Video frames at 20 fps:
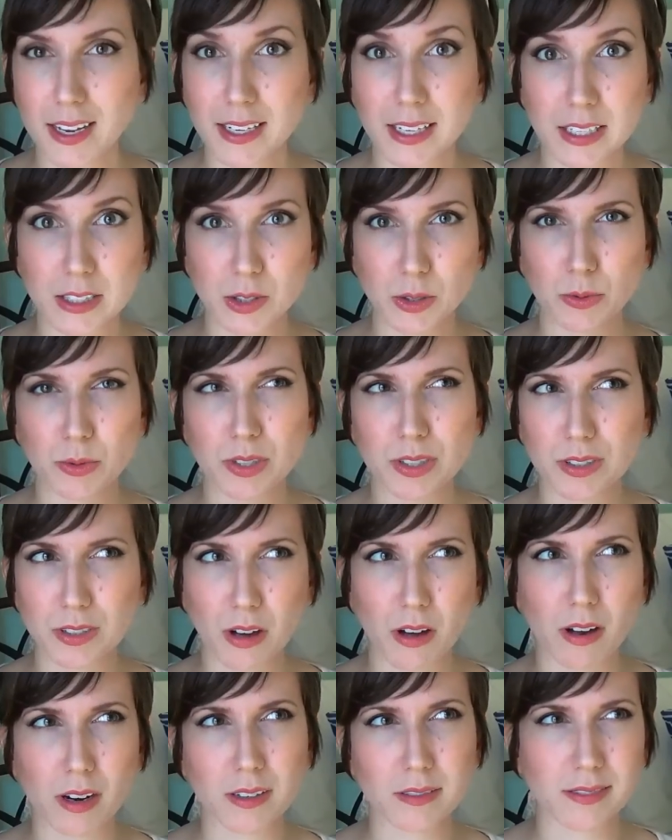because it was
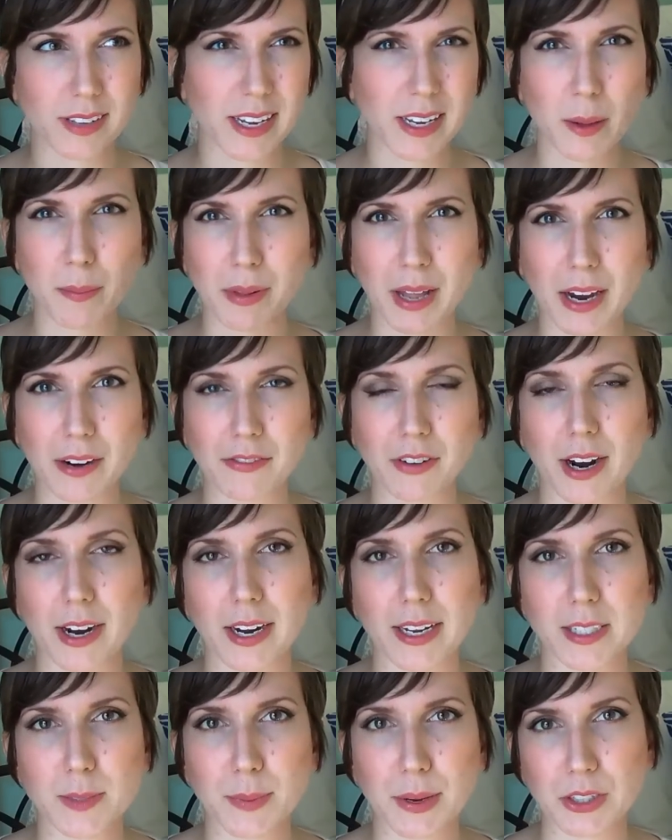on like a Black
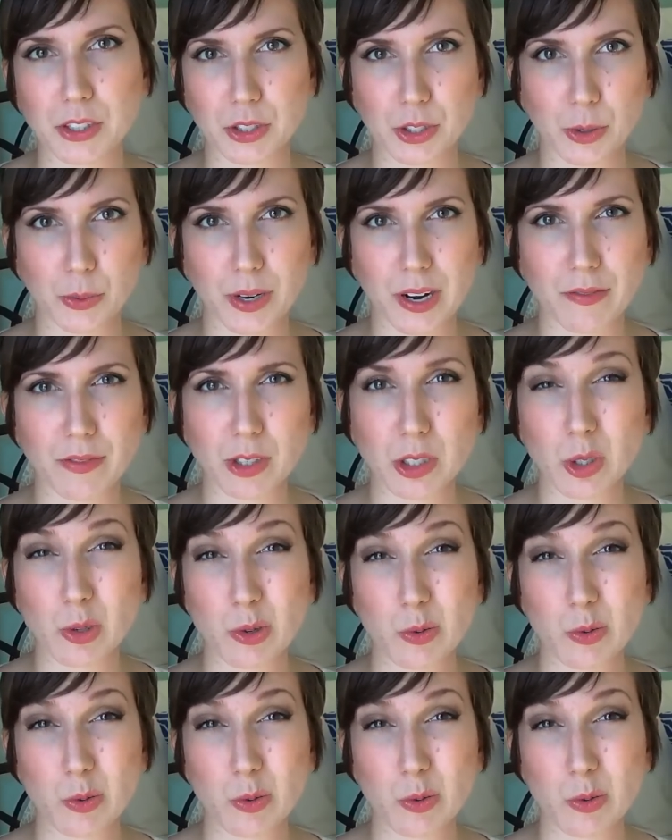Friday special or whatever, so it